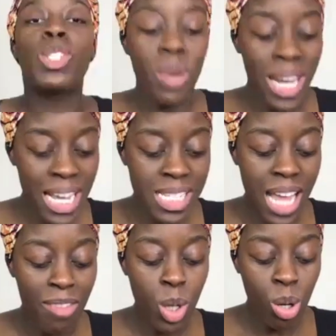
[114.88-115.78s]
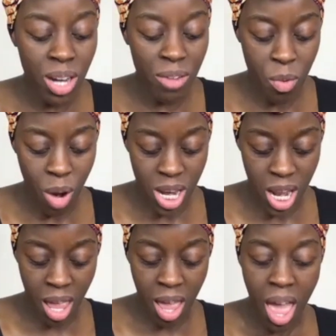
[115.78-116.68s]
what it is? I've told everyone,
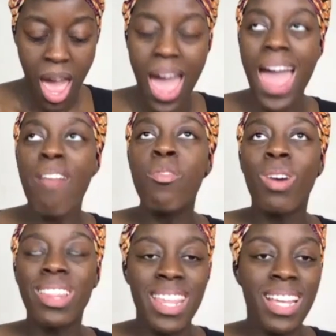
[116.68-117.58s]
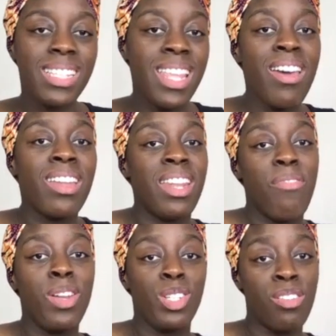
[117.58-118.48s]
yeah, everyone thinks their
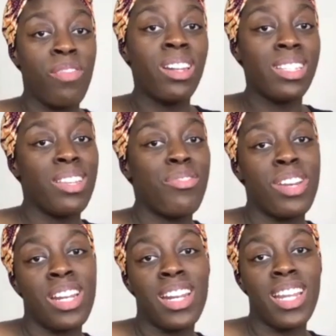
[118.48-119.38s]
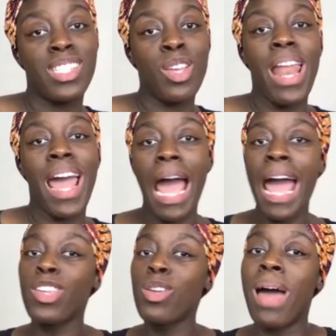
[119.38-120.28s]
definition of fun is different. So, like,
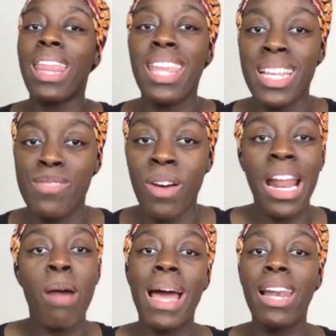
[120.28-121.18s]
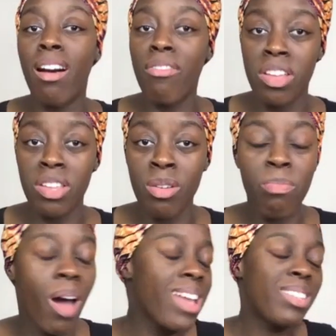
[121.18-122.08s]
you might think I might laugh at you,
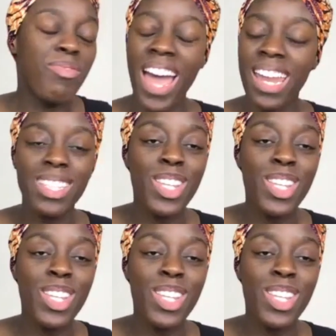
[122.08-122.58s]
but it's fine, it's